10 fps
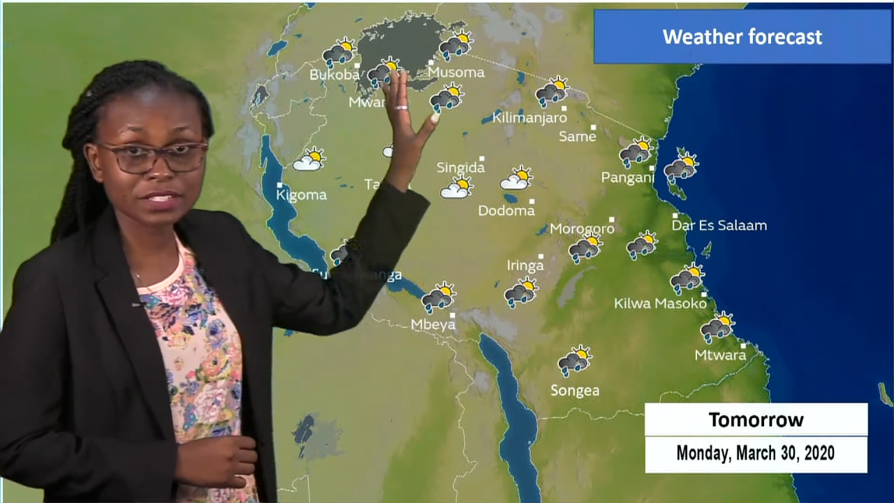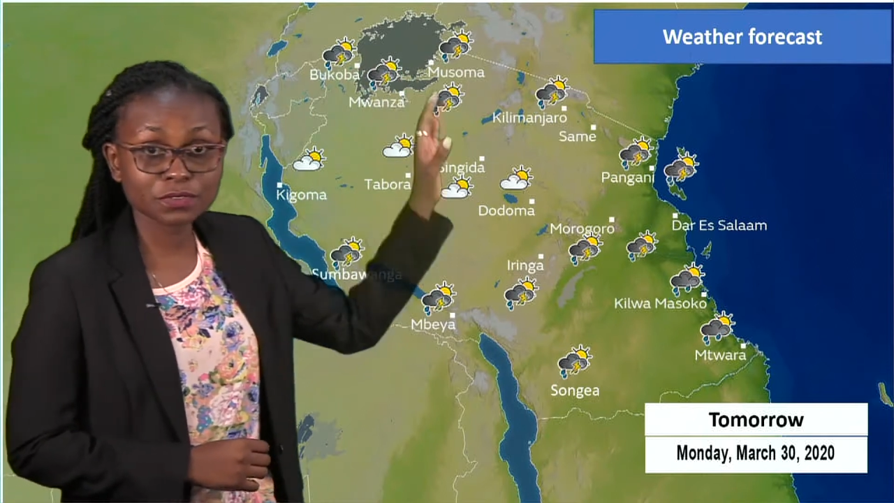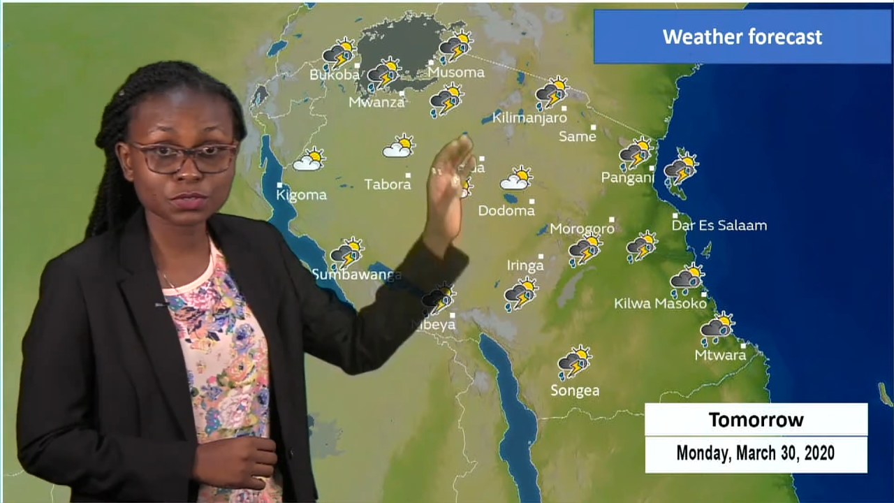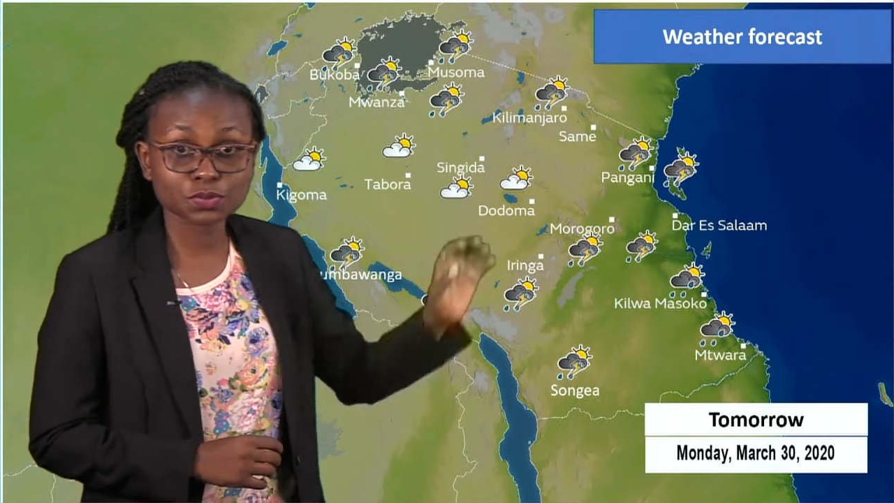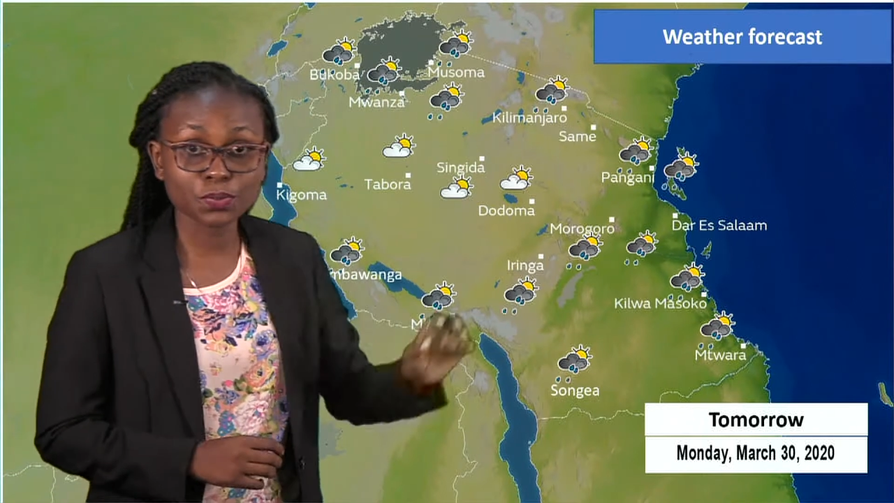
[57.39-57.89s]
for
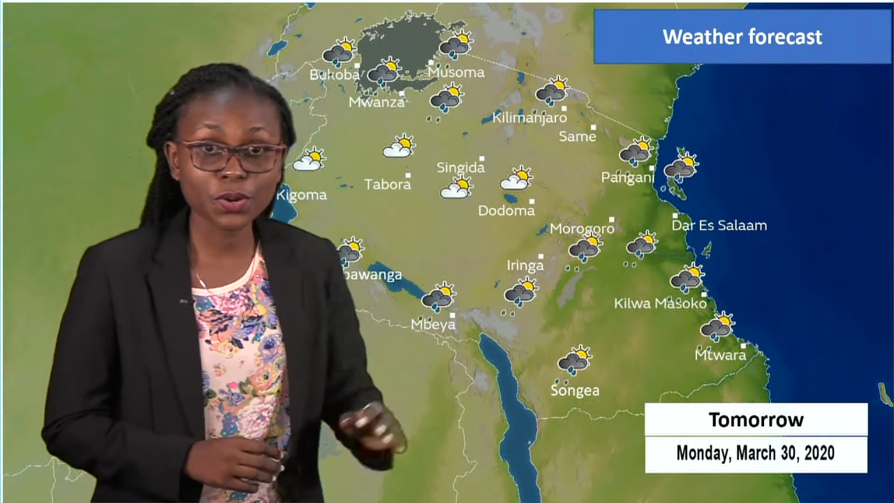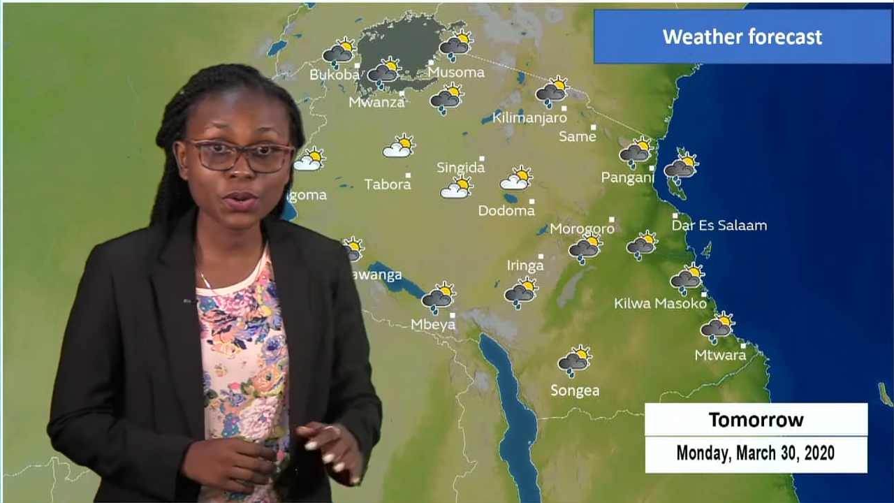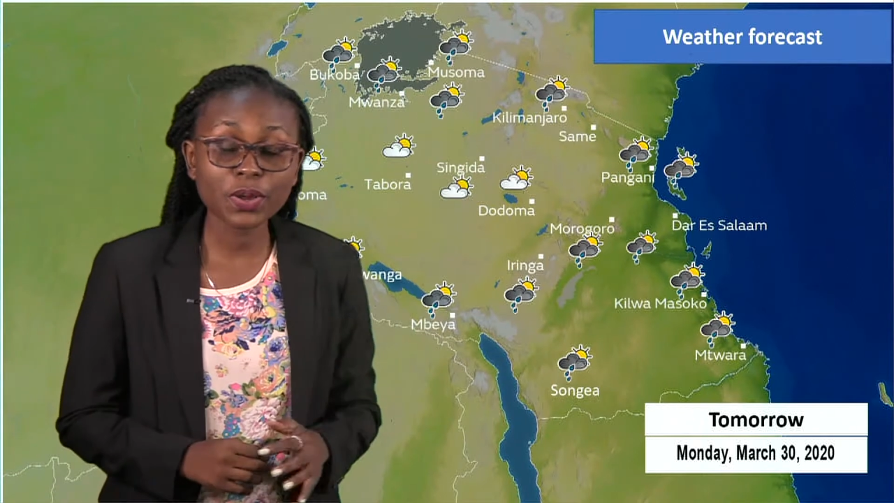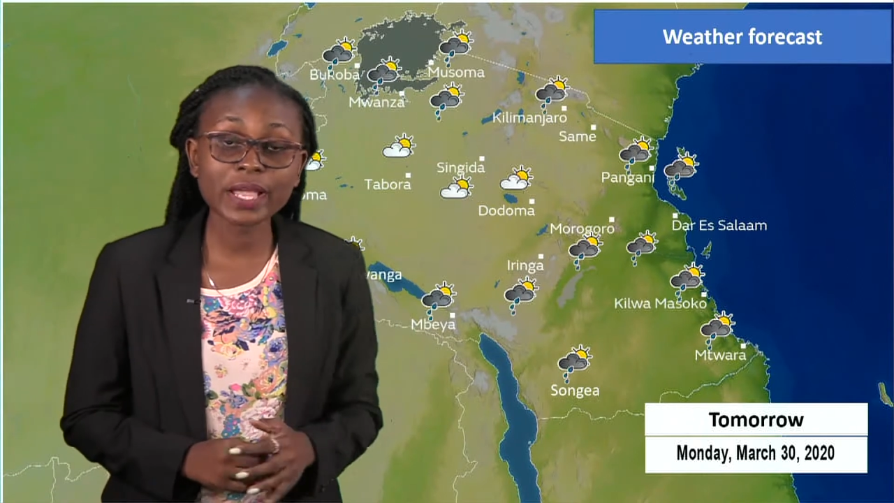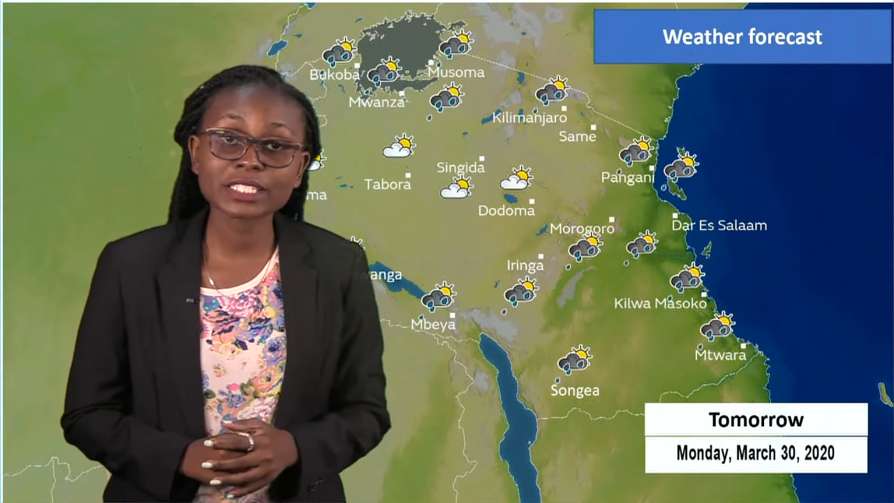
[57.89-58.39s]
tomorrow
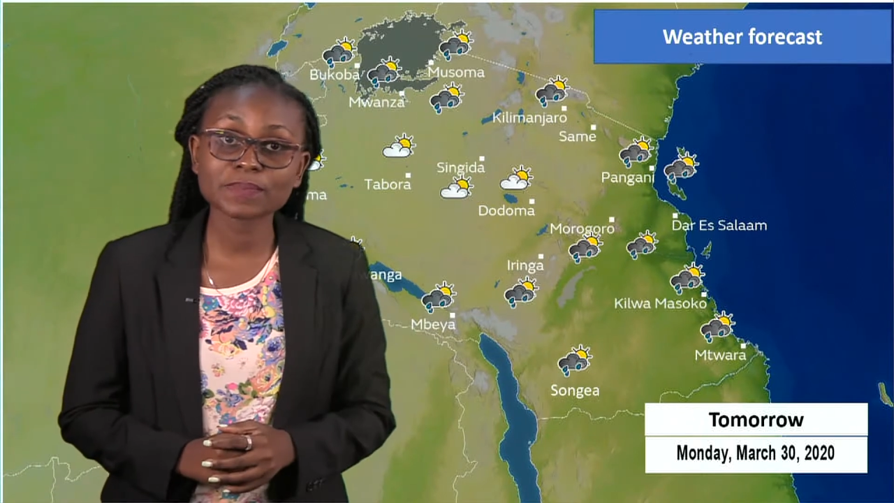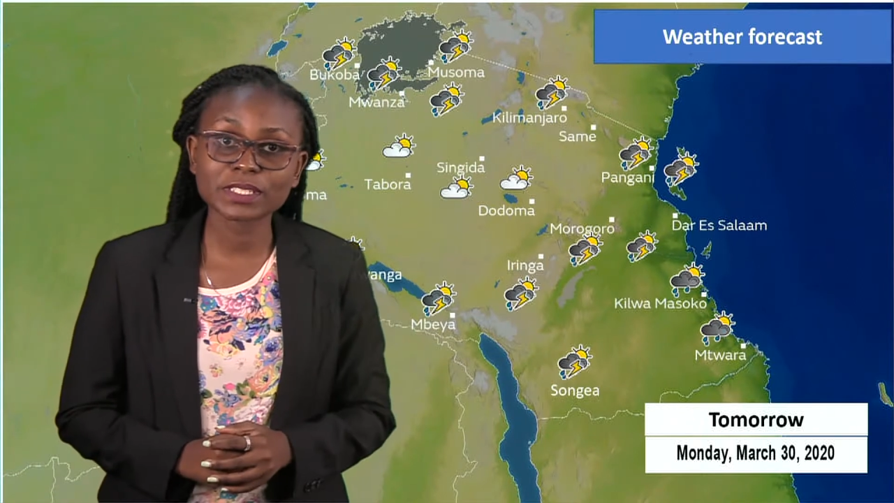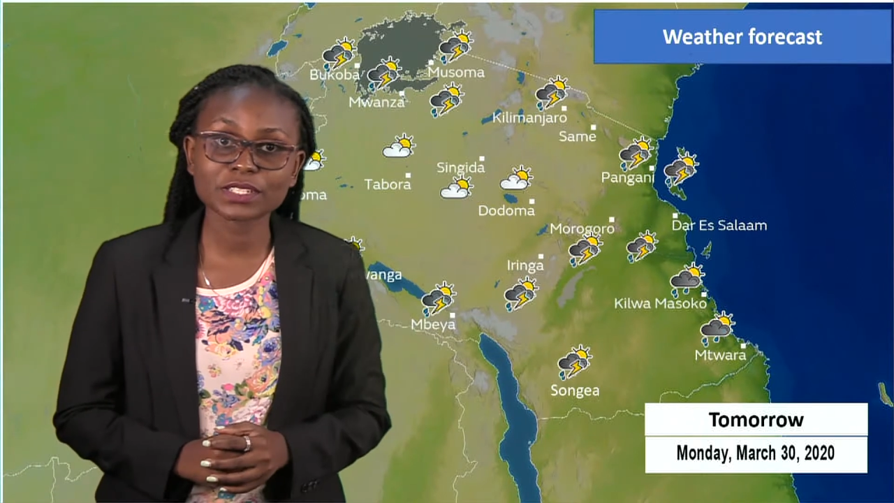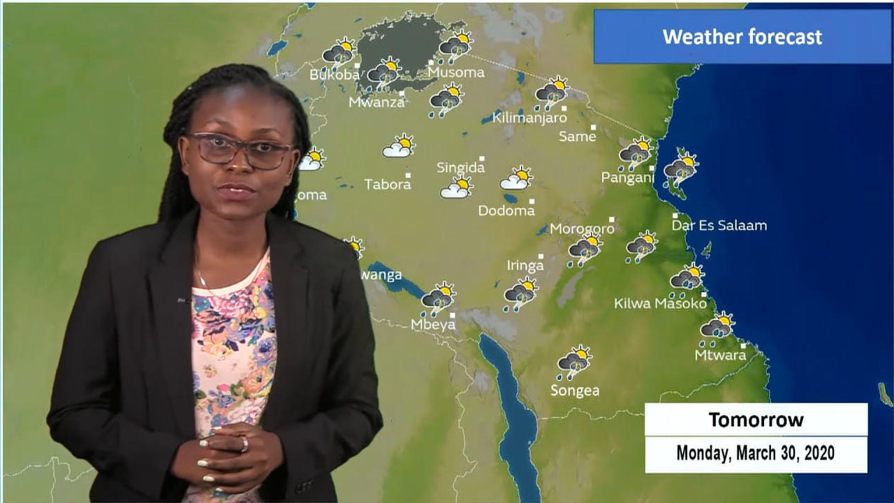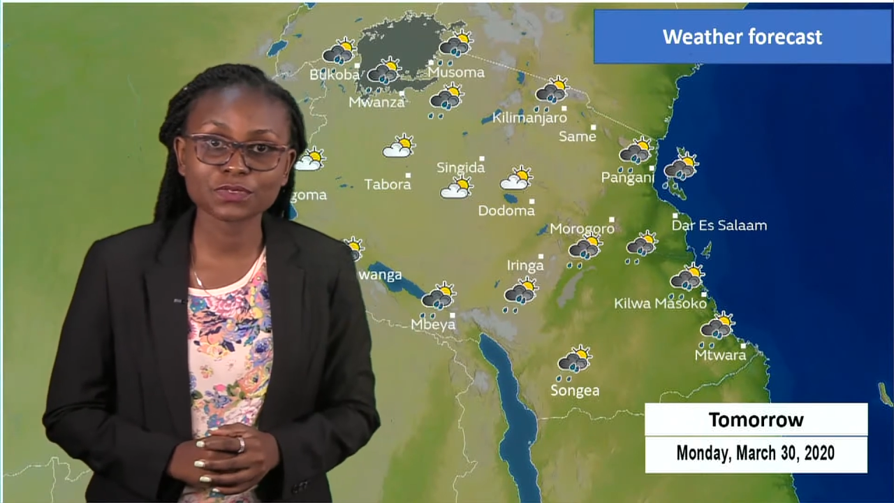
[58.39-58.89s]
are expecting
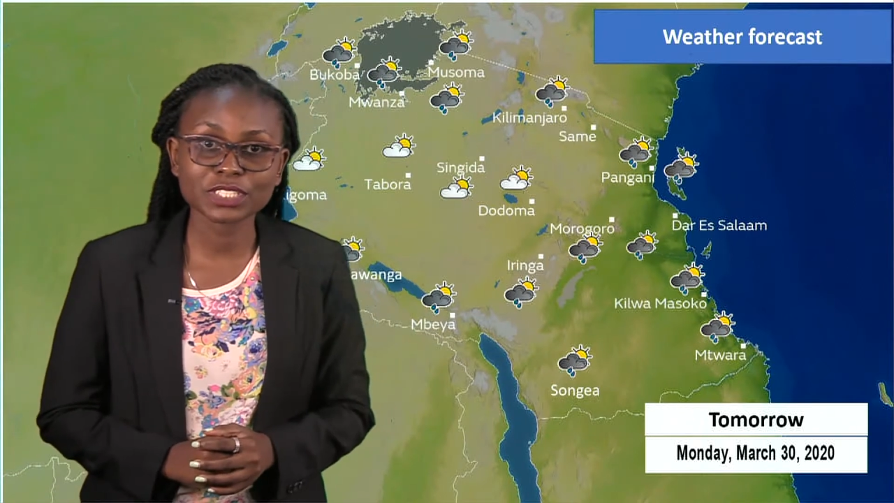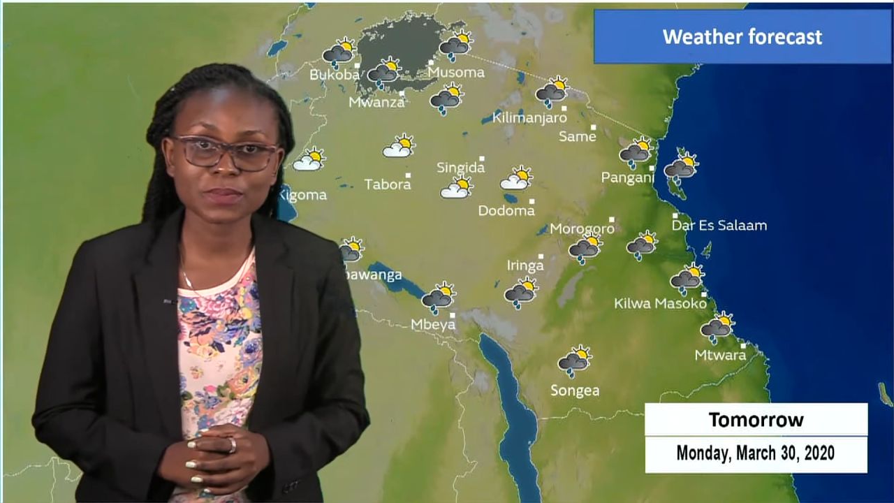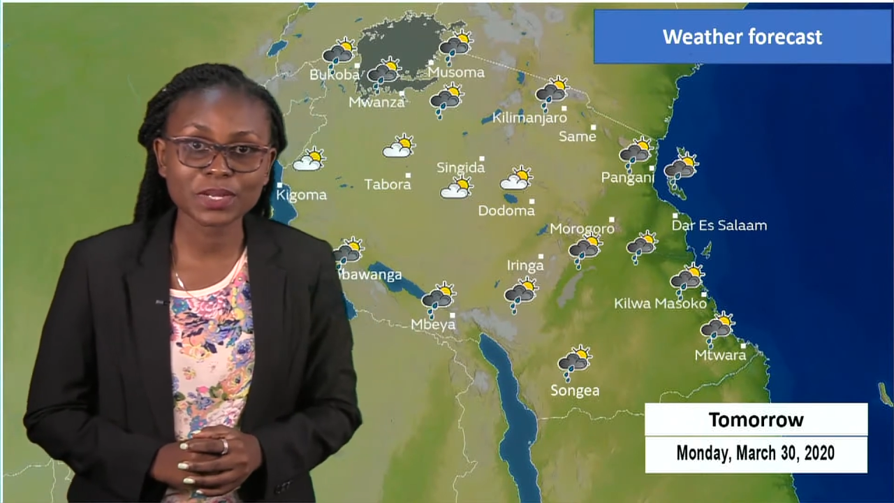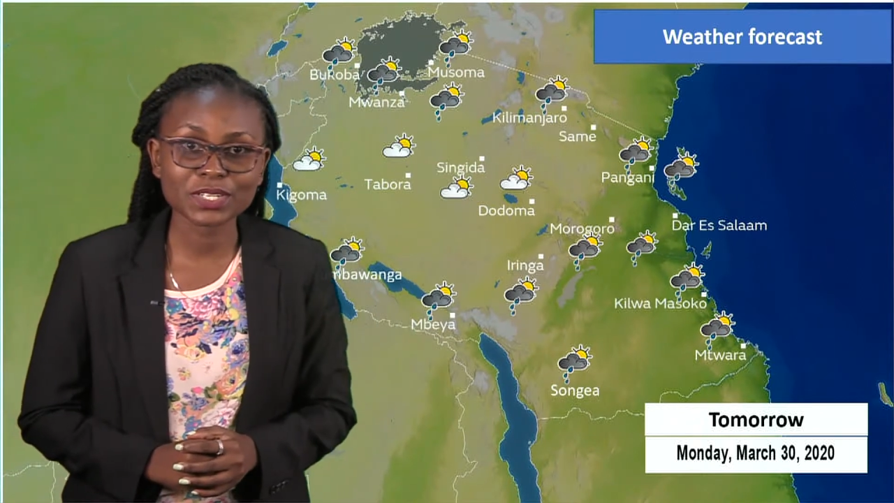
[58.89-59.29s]
to feature patchy